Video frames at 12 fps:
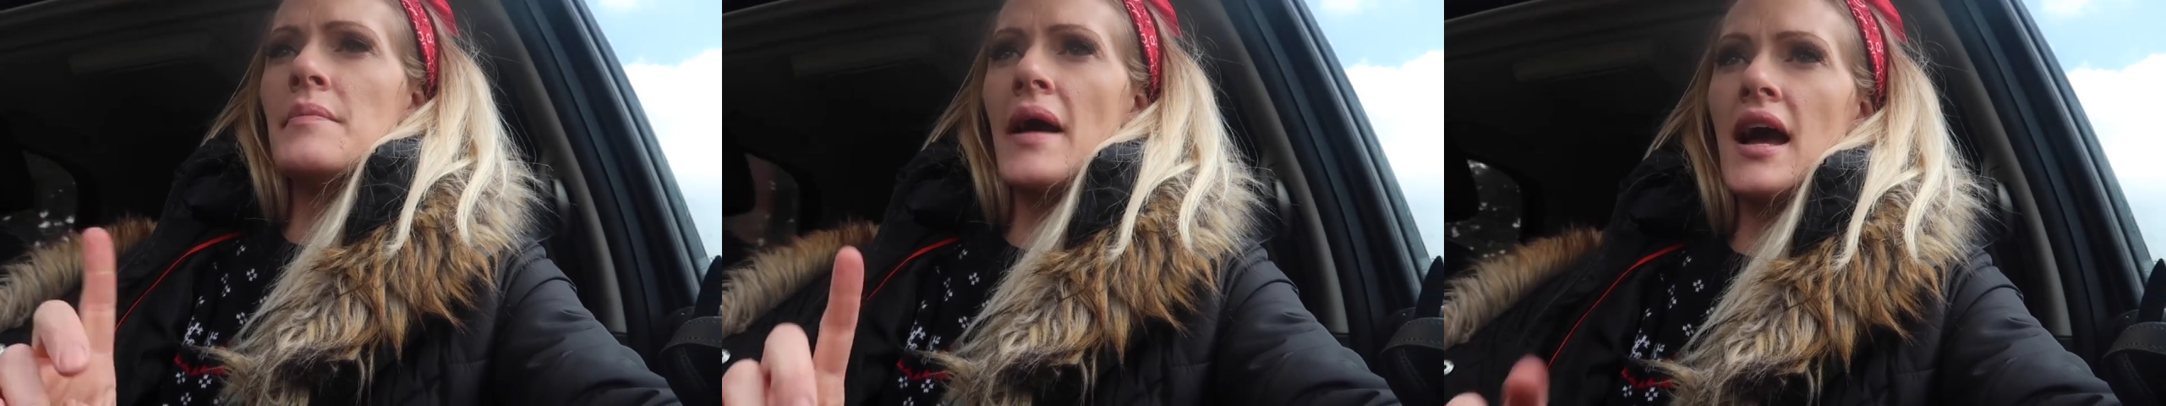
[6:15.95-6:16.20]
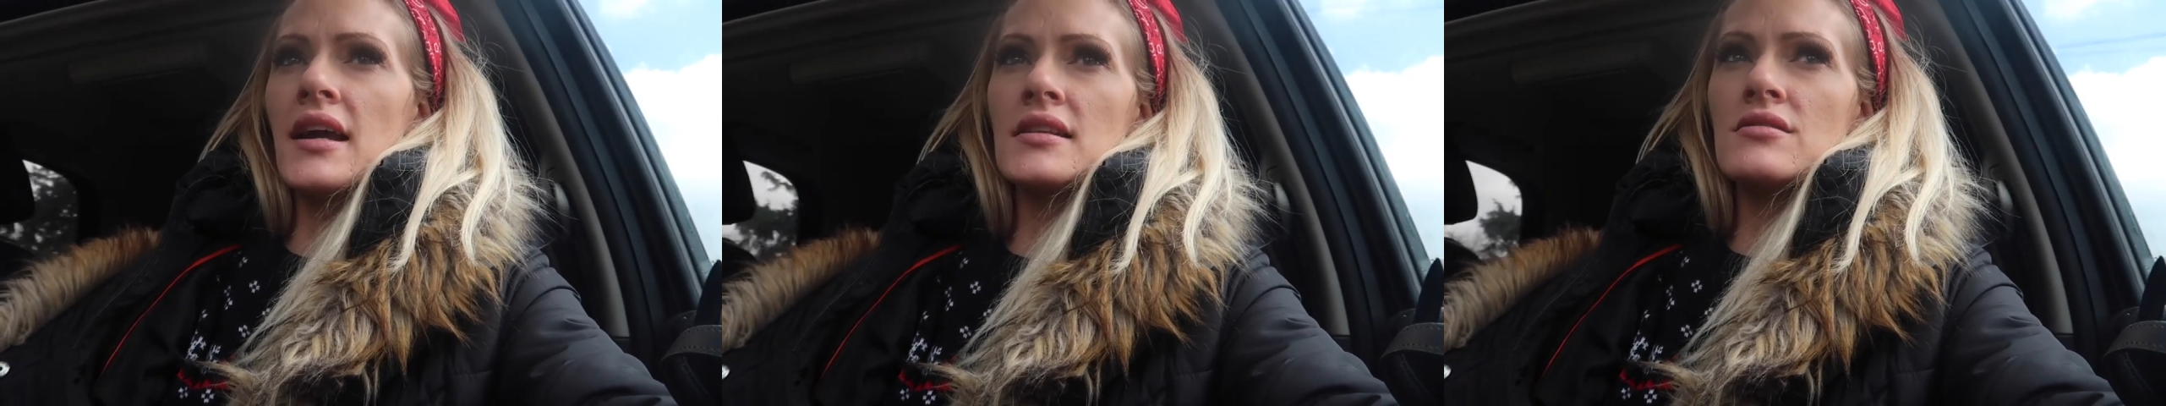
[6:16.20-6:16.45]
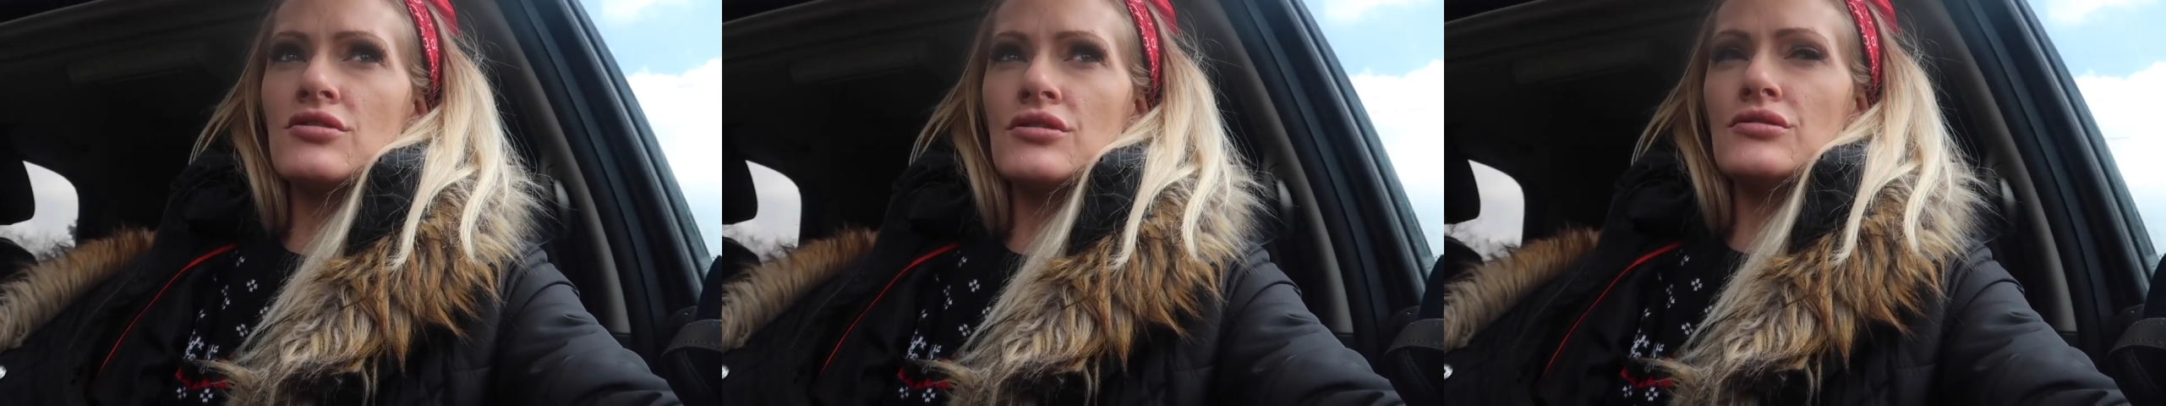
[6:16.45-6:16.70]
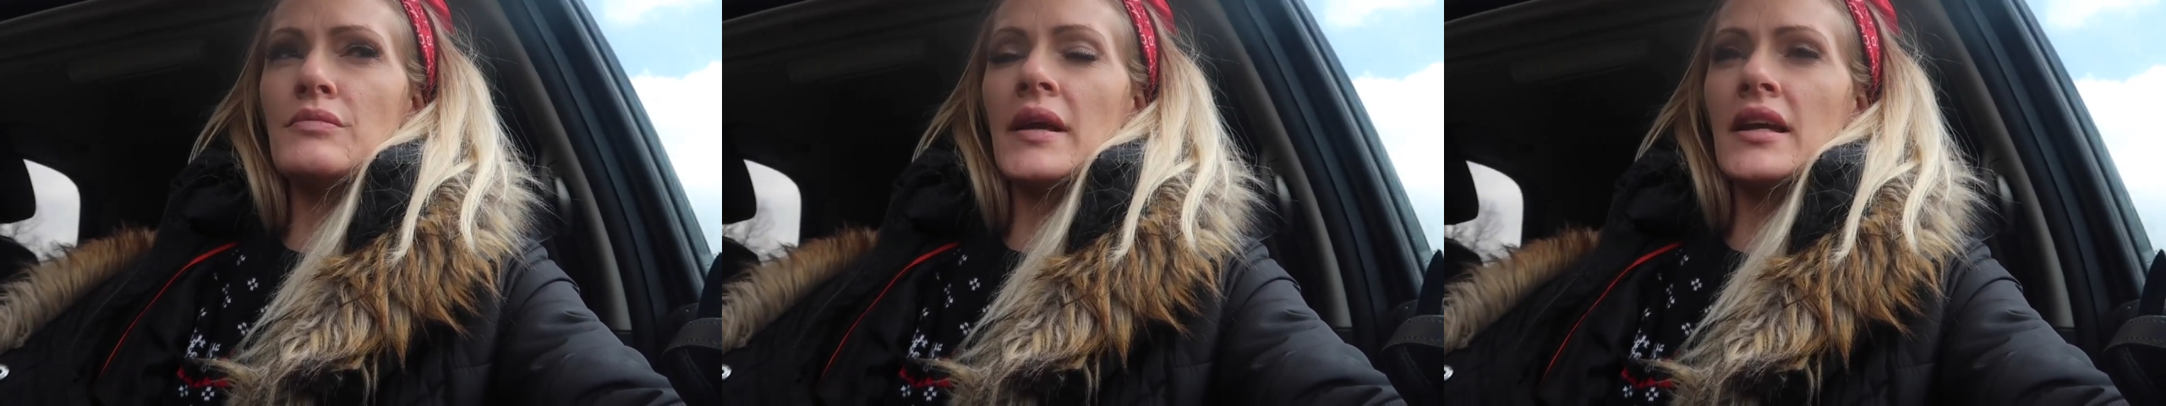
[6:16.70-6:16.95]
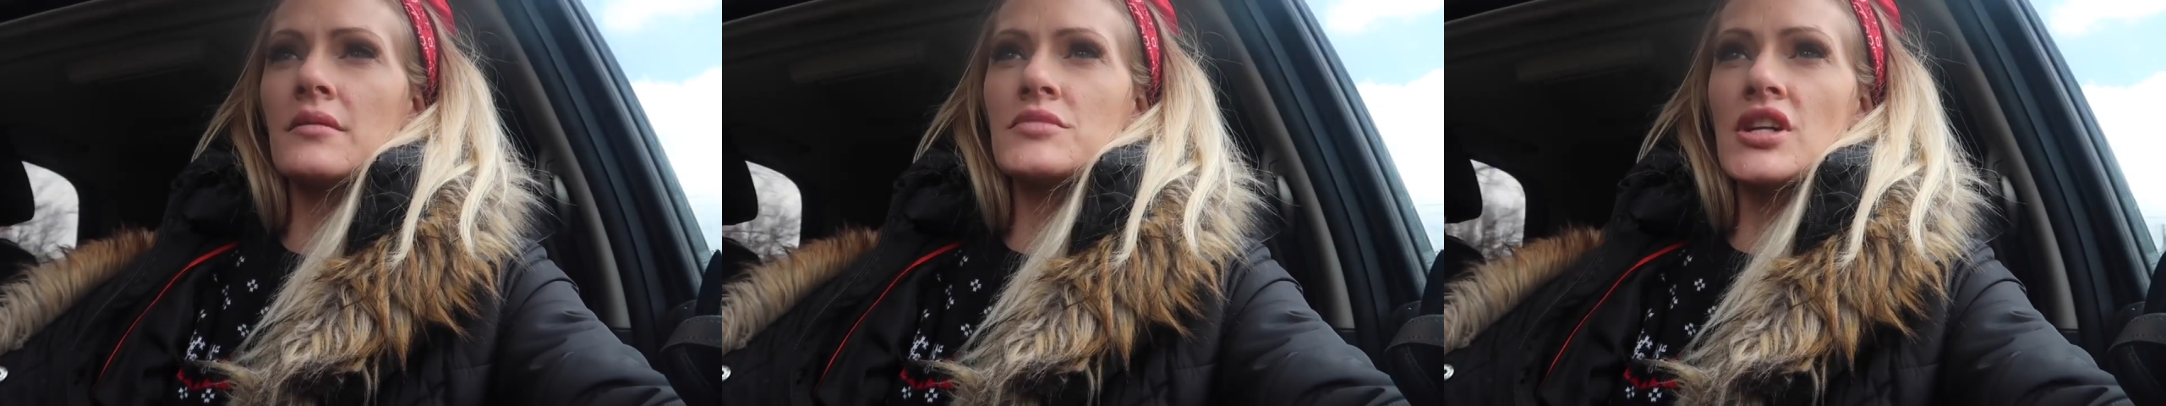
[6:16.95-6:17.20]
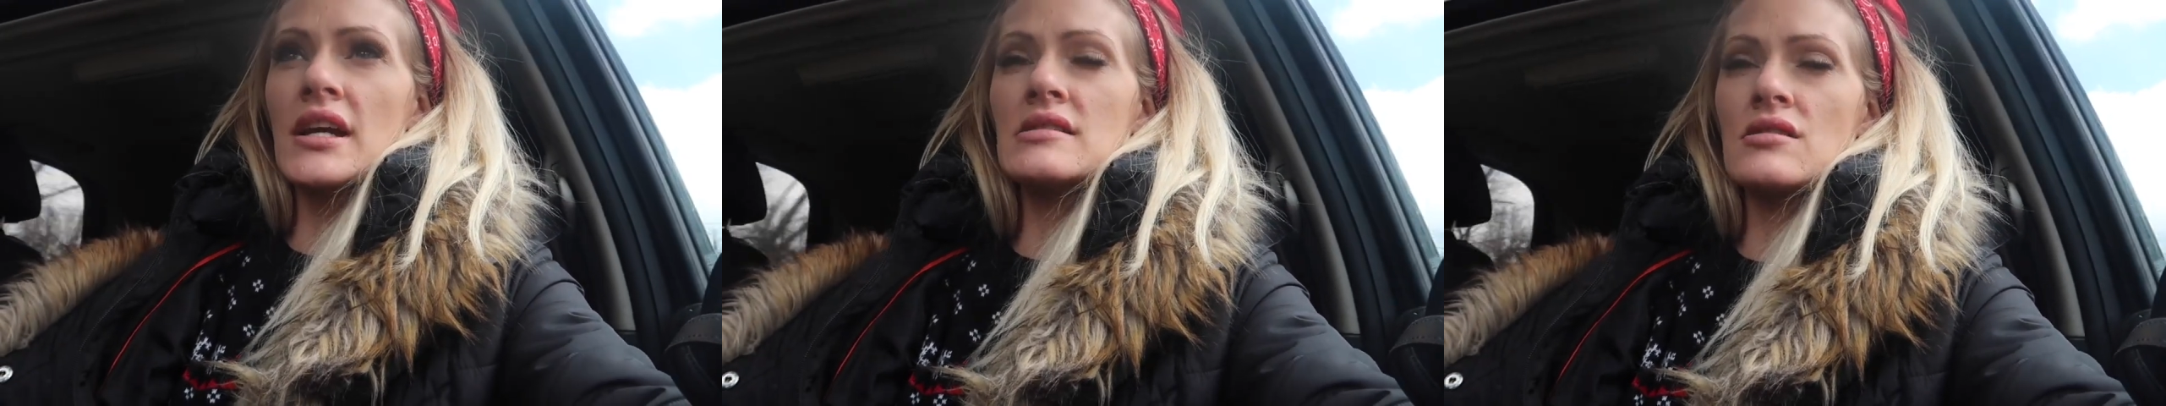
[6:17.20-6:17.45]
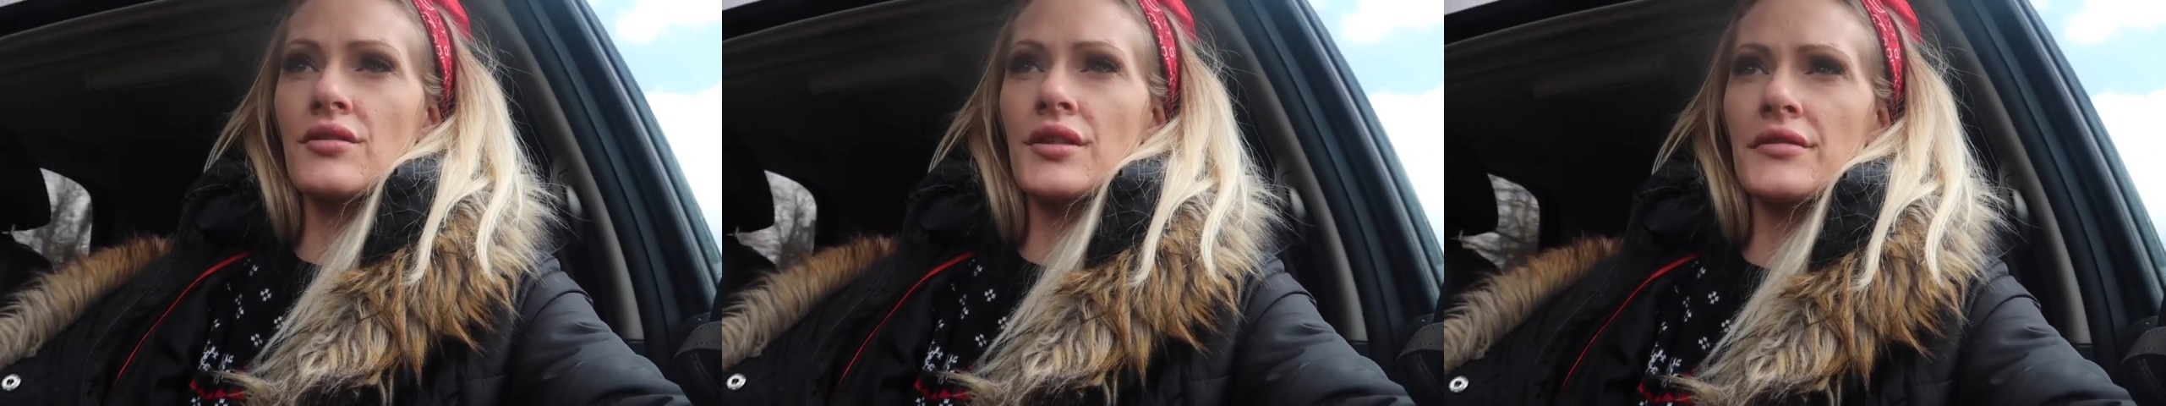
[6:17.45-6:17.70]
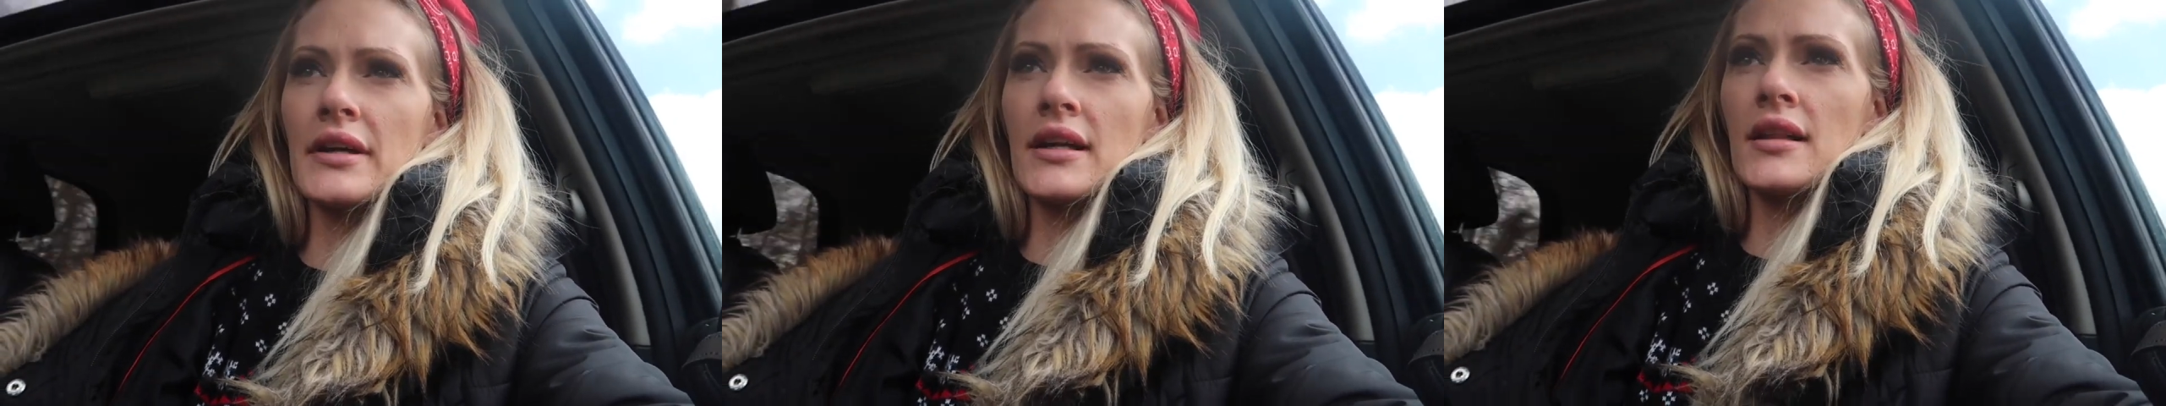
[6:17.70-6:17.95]
back to pick up Jet until
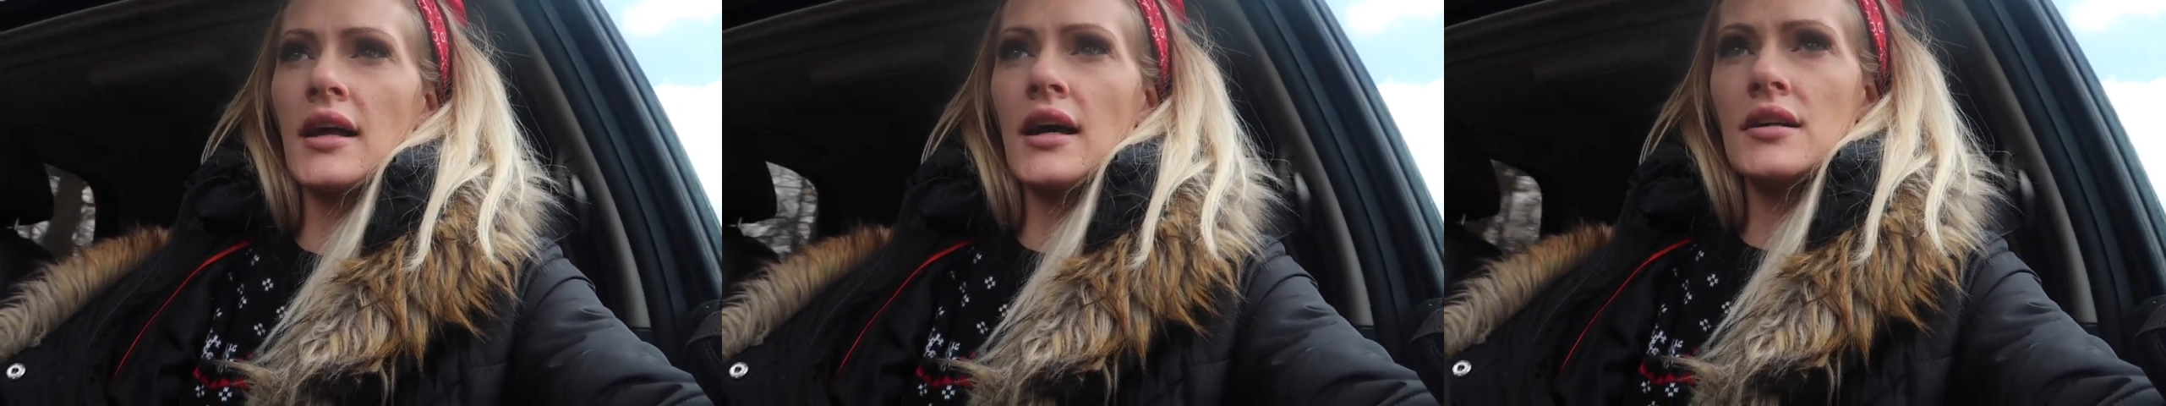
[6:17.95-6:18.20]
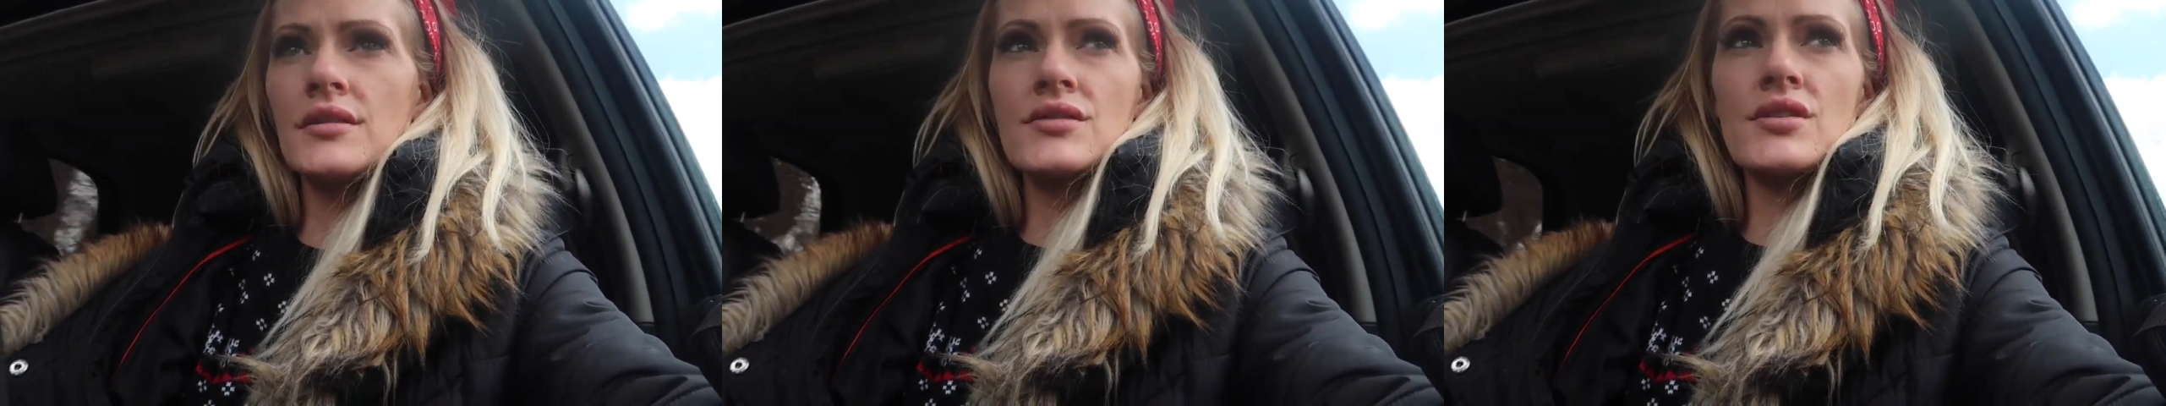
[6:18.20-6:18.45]
3 o'clock,